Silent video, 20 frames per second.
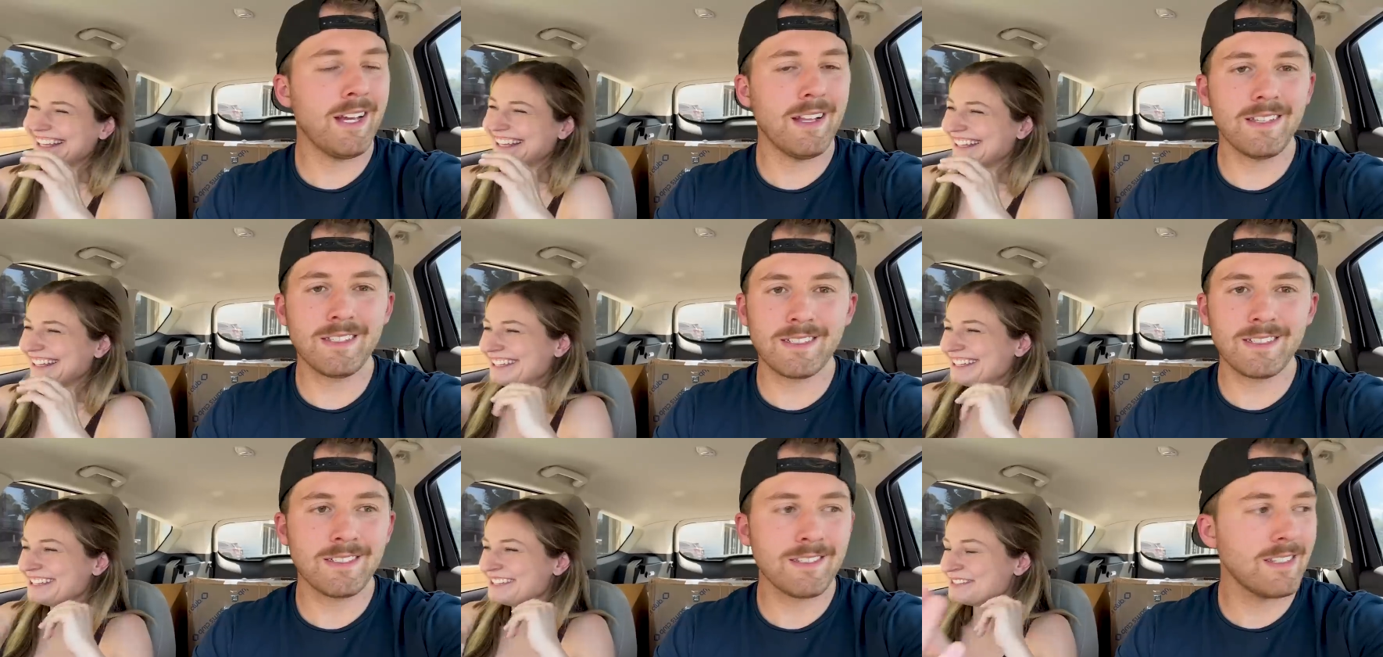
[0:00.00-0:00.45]

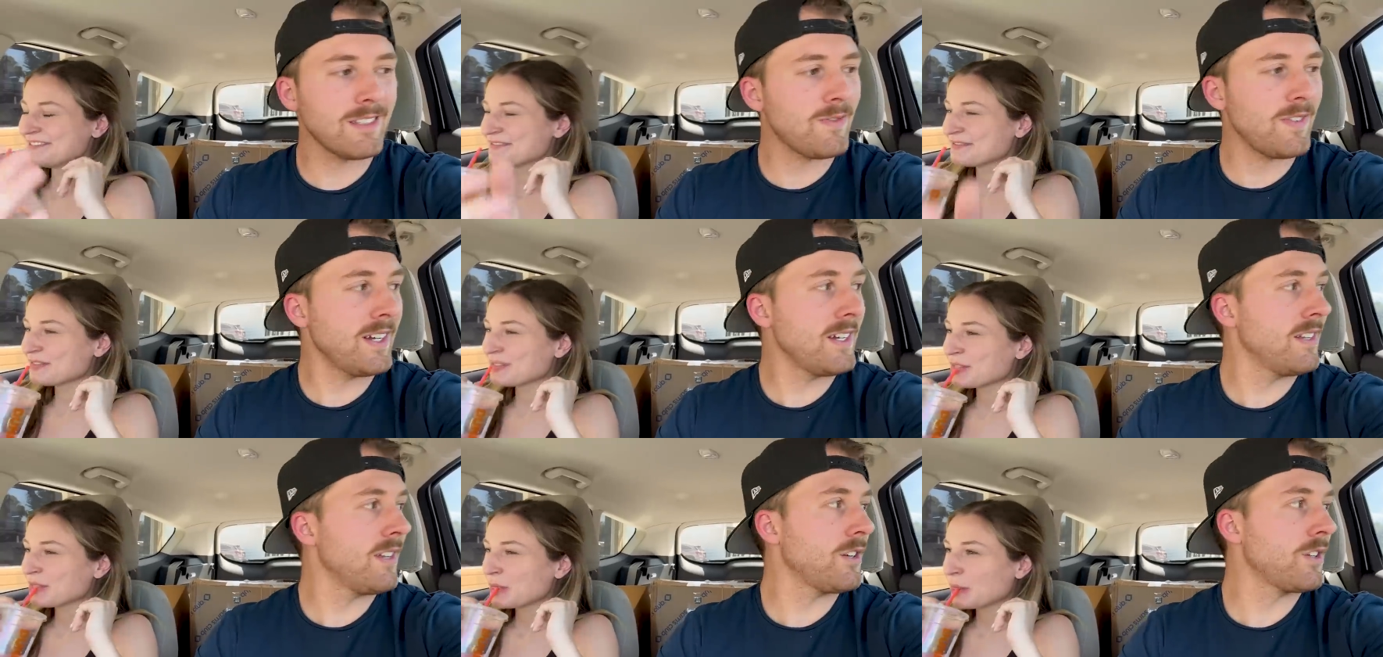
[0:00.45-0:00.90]
Speaker 1: let's let's
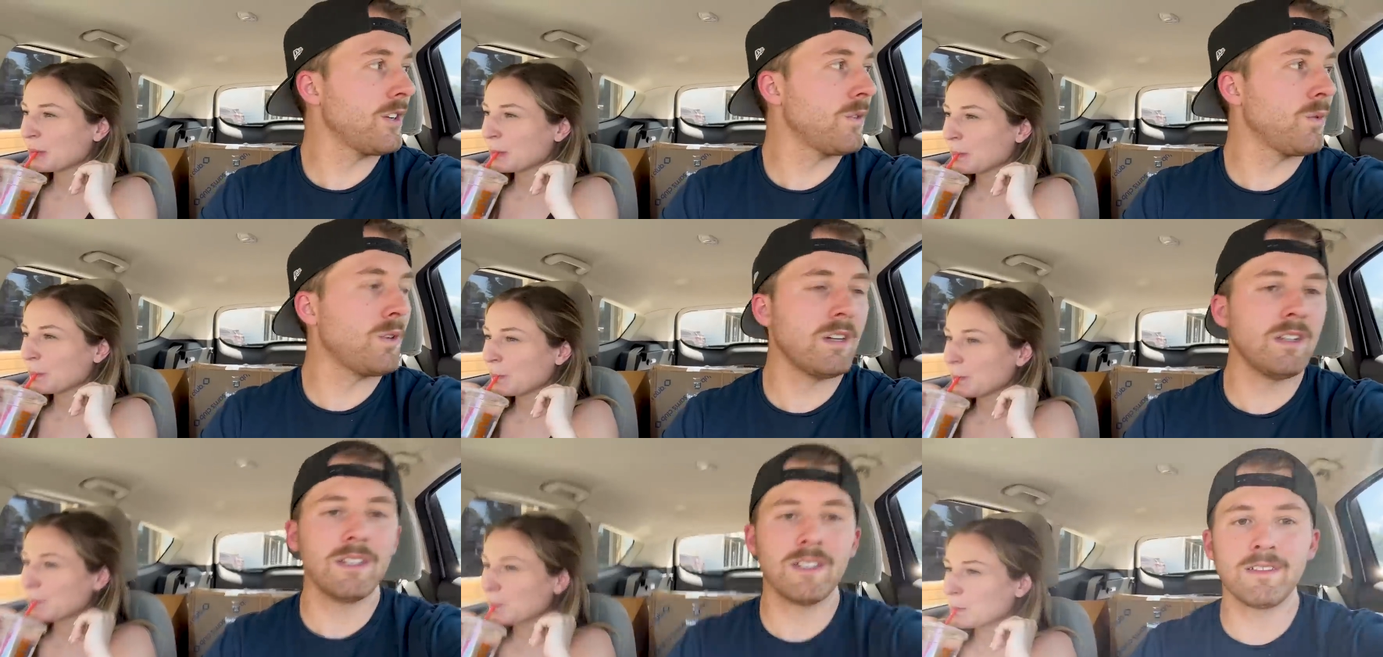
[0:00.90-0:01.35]
find another
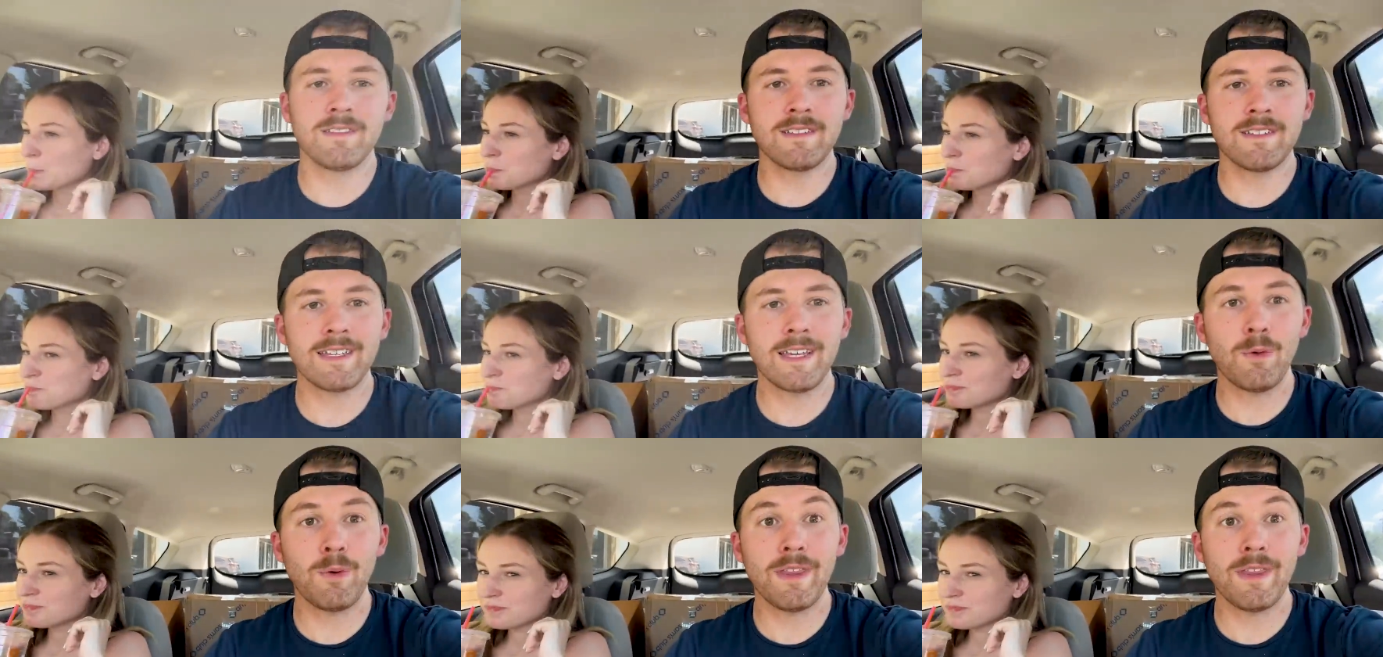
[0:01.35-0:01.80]
Goodwill
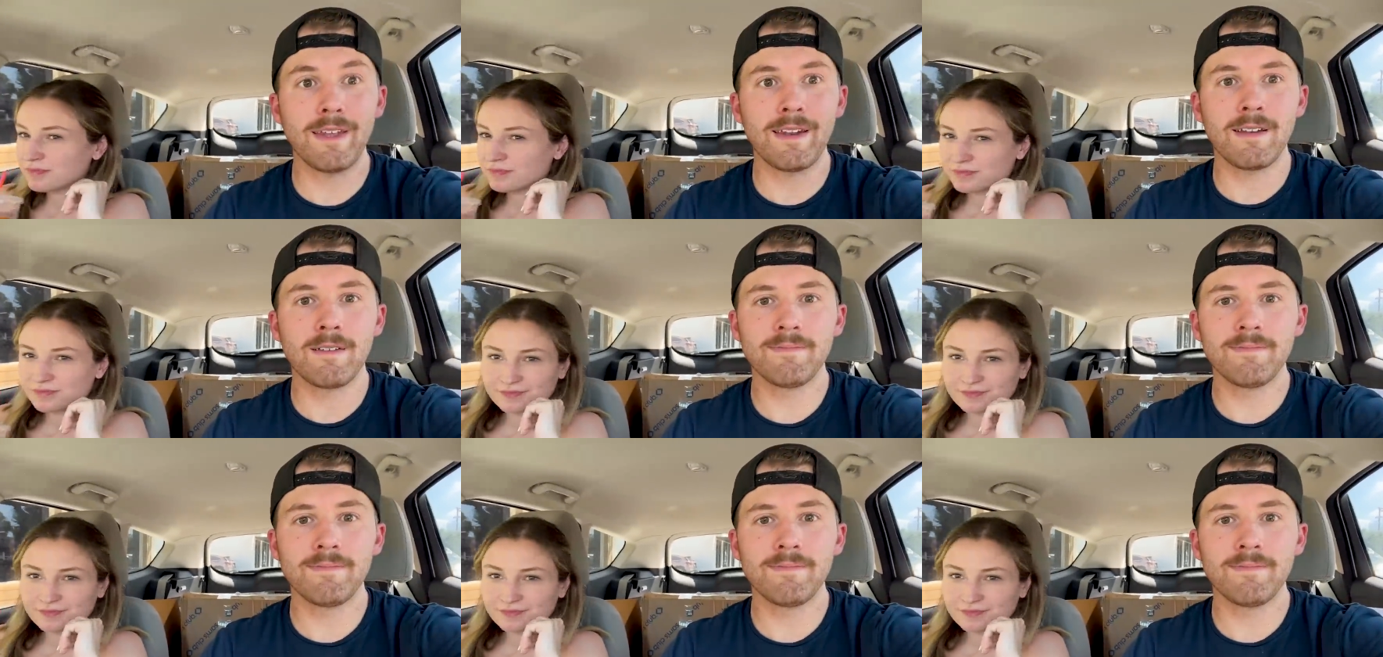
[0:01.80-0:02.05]
and get with it.